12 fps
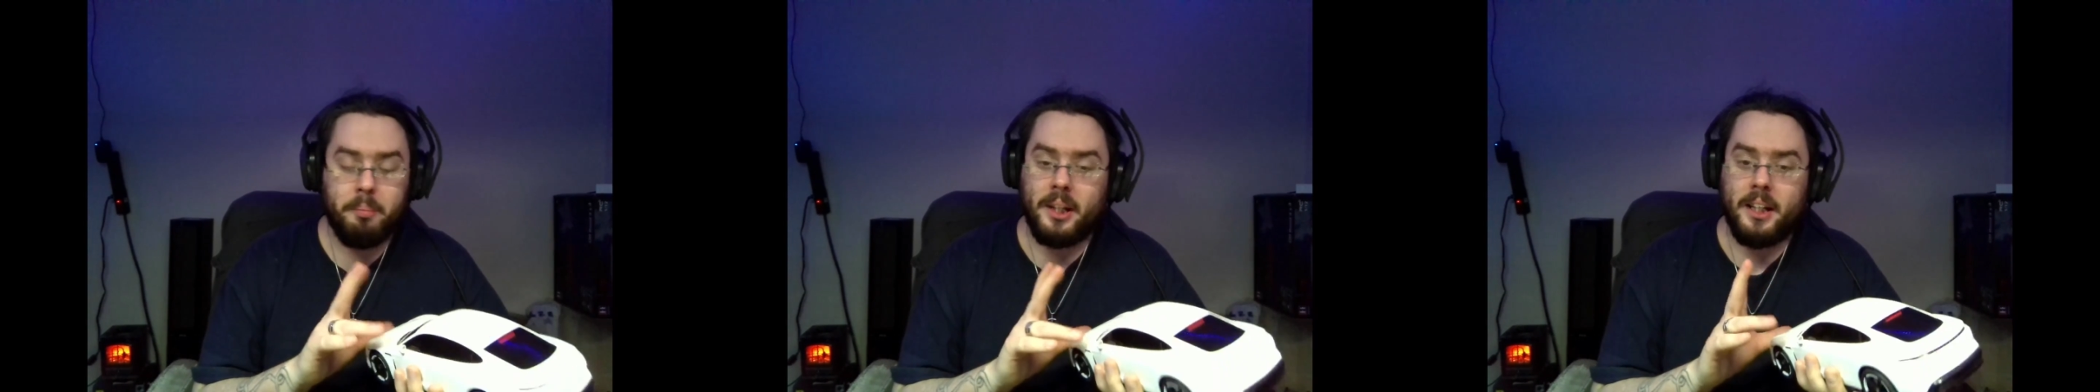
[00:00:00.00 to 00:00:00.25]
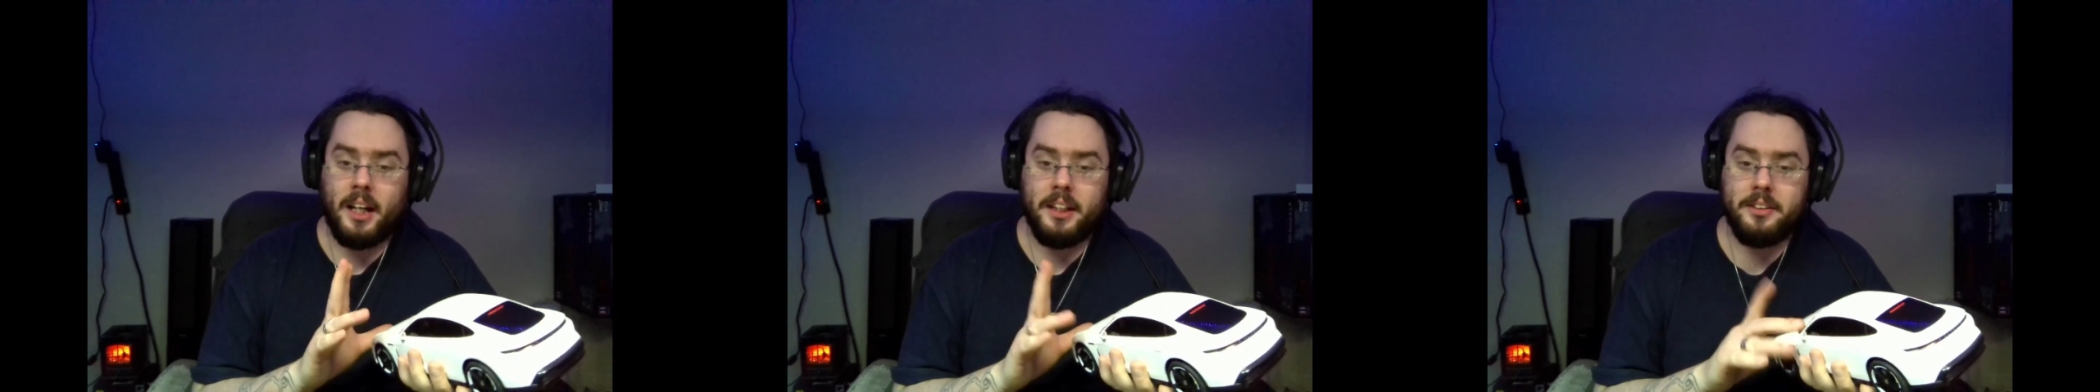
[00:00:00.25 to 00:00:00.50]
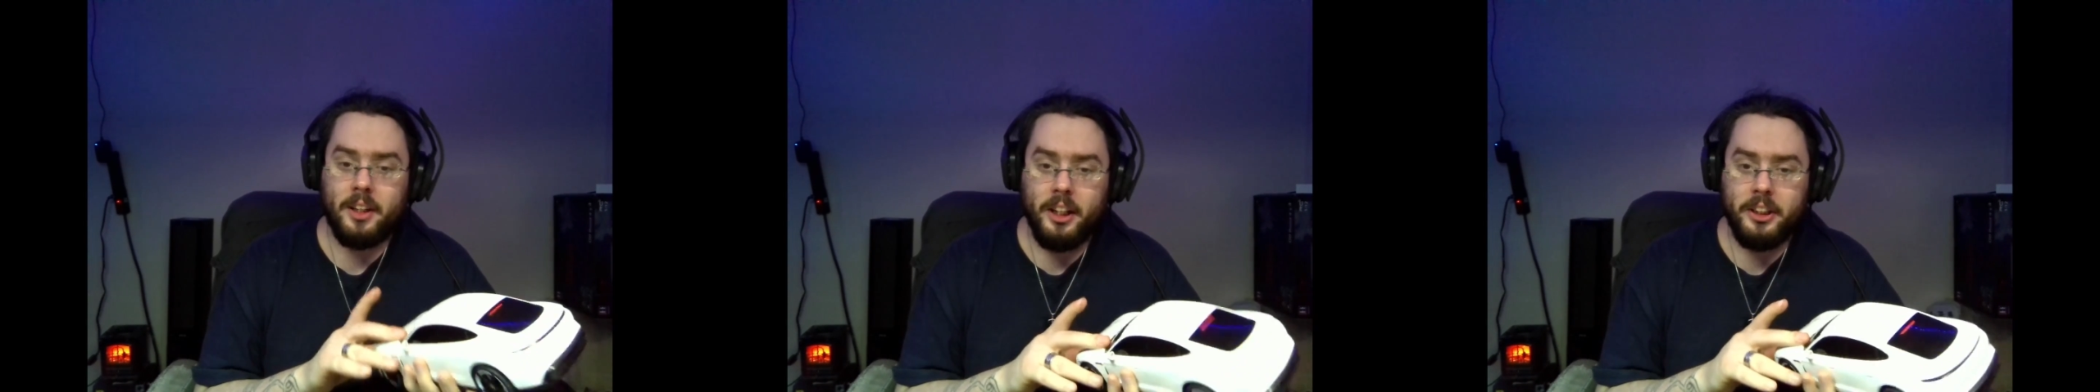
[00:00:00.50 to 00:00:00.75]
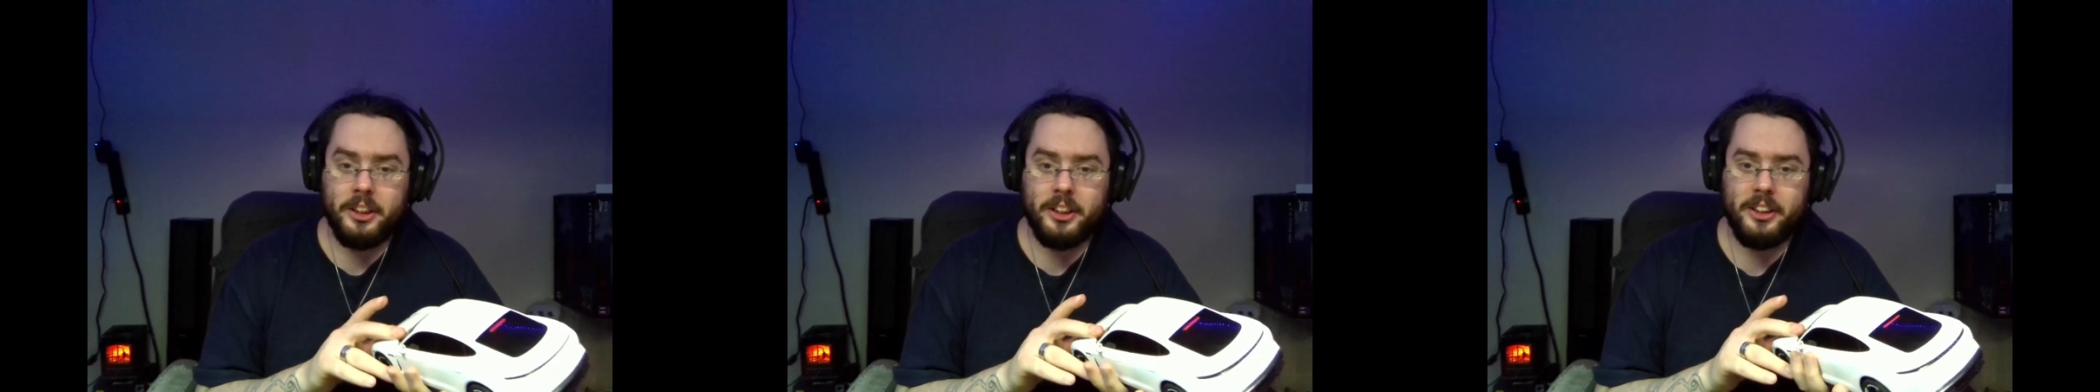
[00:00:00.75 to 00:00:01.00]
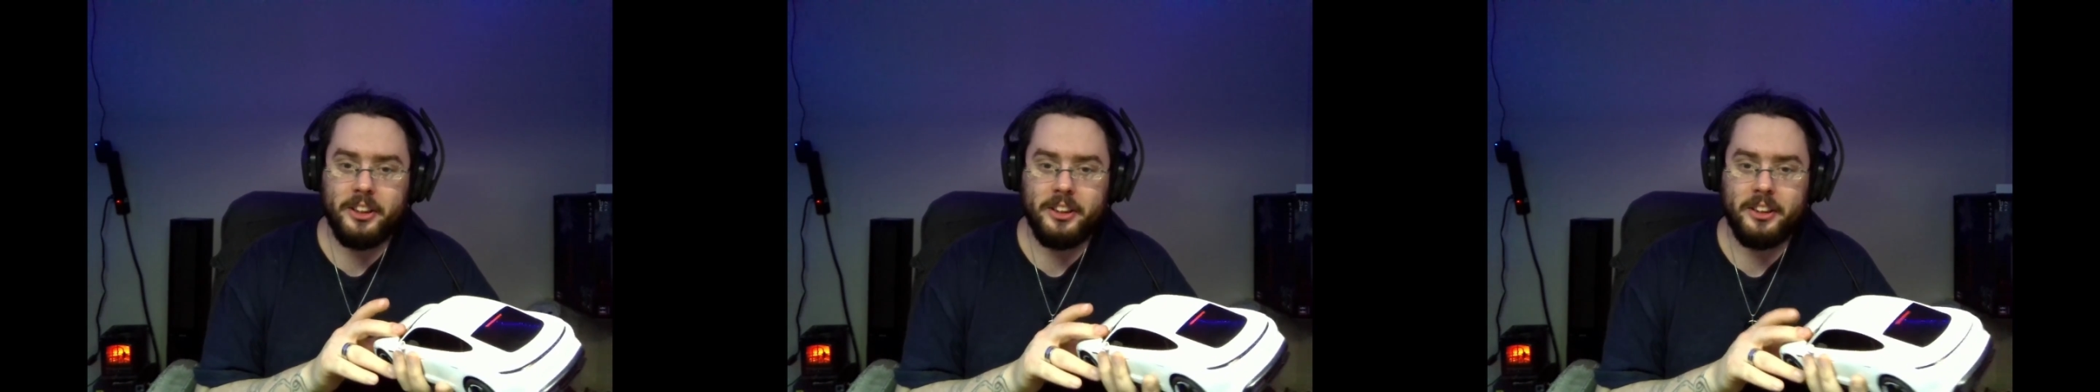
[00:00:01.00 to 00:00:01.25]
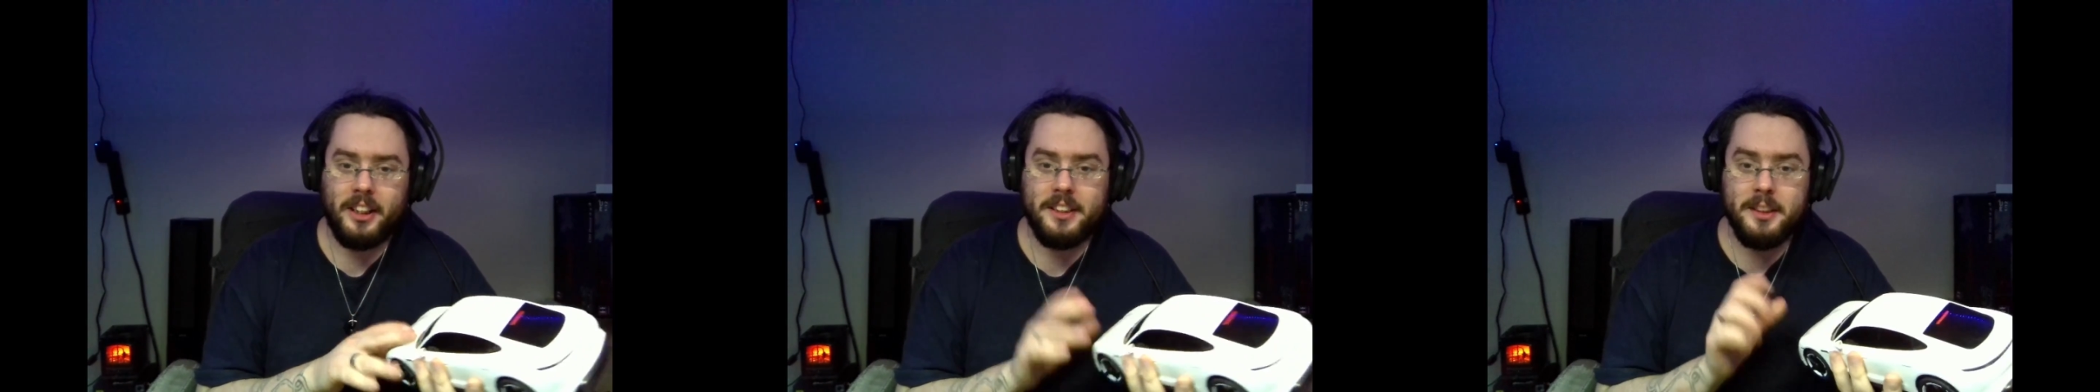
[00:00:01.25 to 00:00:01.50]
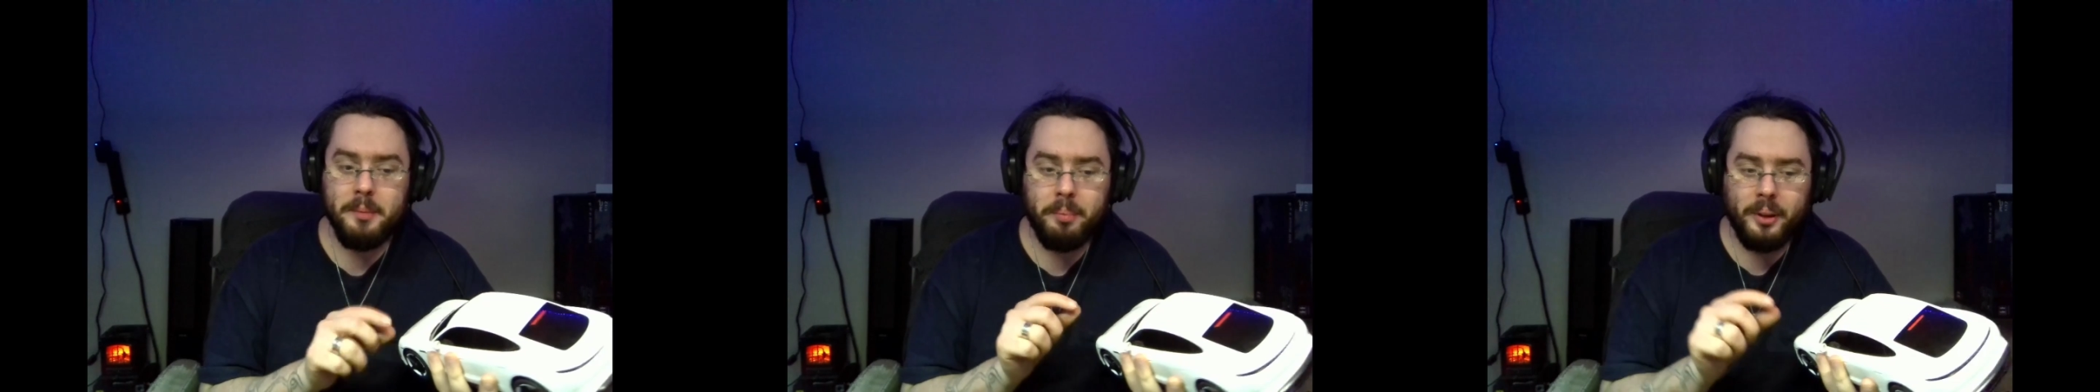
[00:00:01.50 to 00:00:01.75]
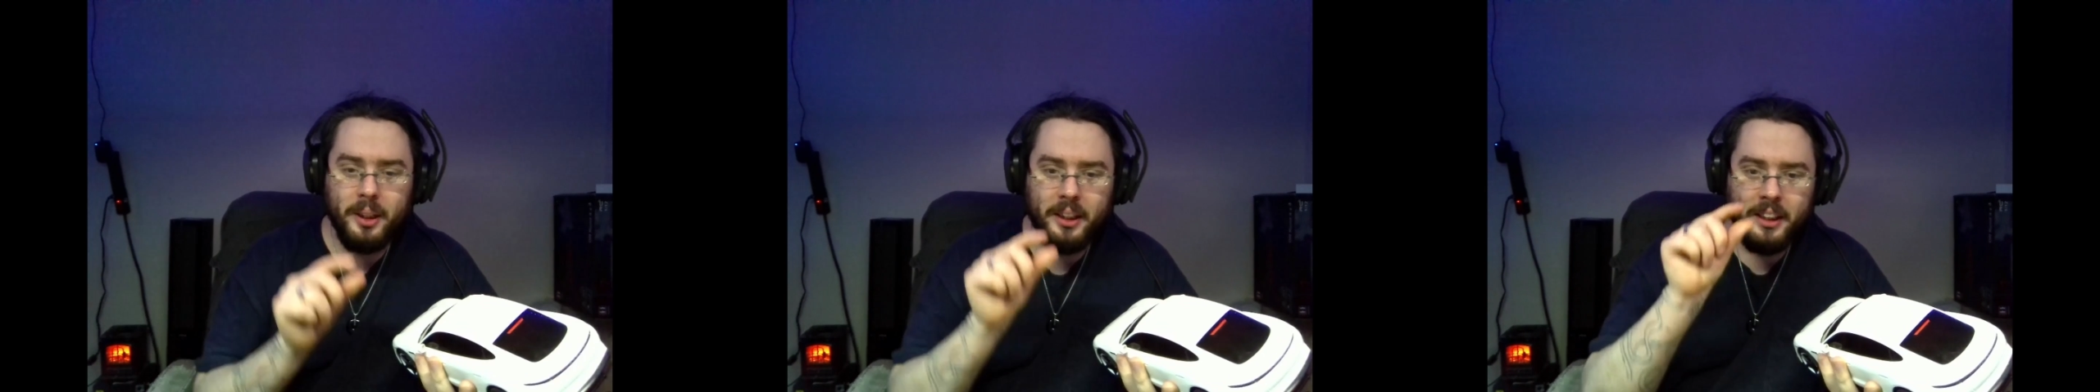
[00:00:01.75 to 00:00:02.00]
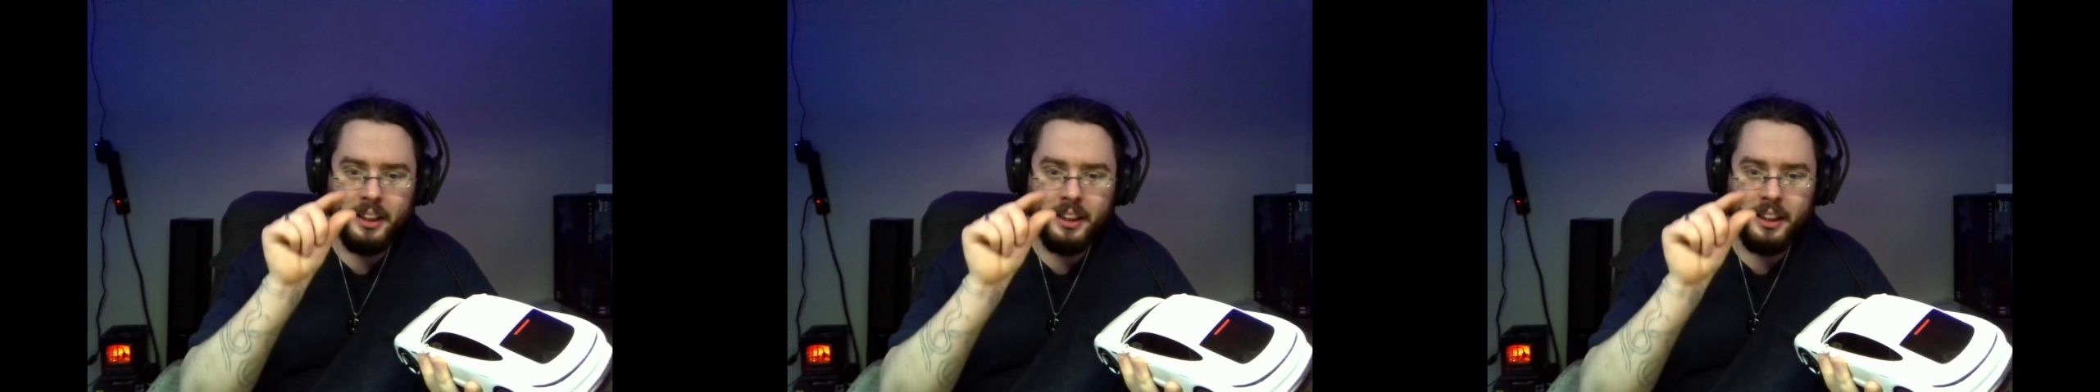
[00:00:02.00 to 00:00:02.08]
I simply